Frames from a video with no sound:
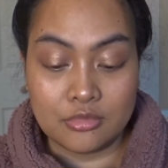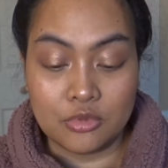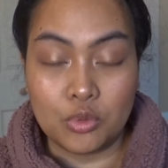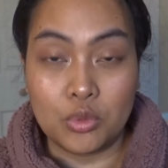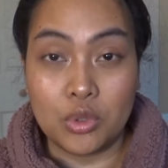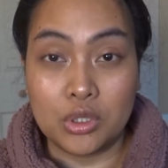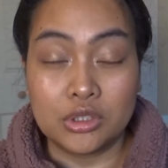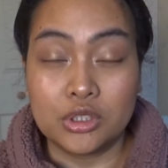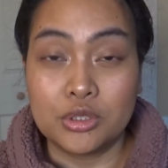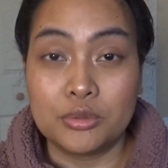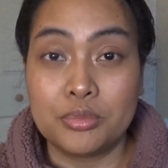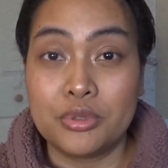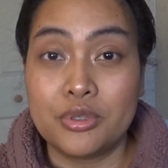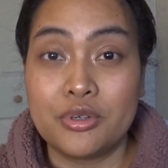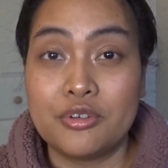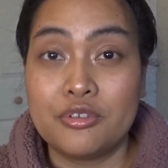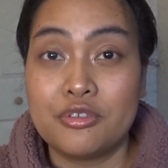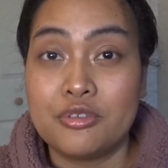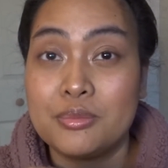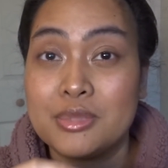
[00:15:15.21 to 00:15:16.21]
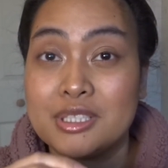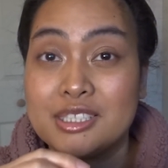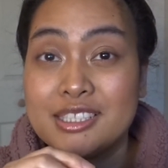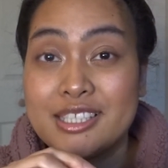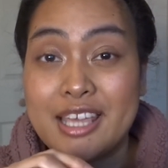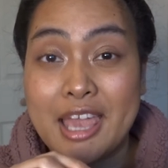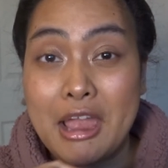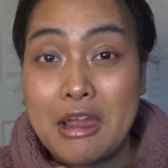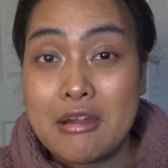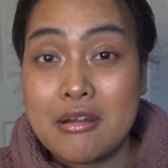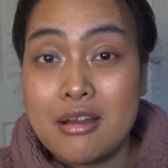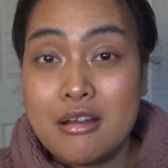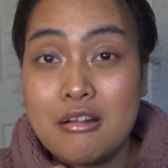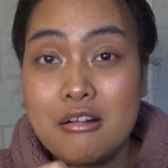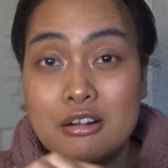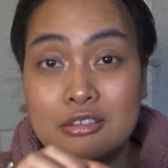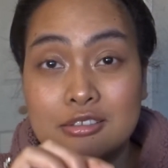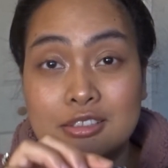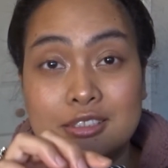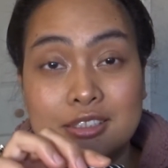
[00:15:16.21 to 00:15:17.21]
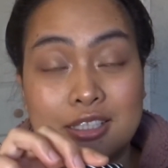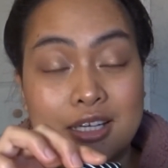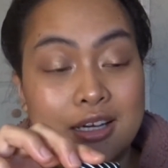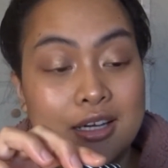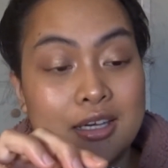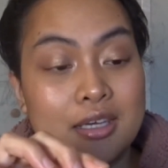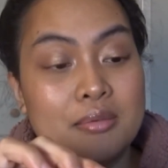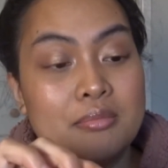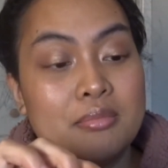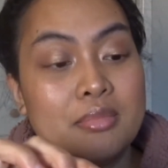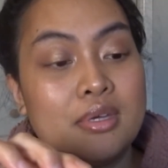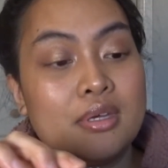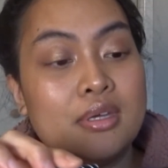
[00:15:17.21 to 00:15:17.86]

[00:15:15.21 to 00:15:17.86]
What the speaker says: waterproof mascara all the time.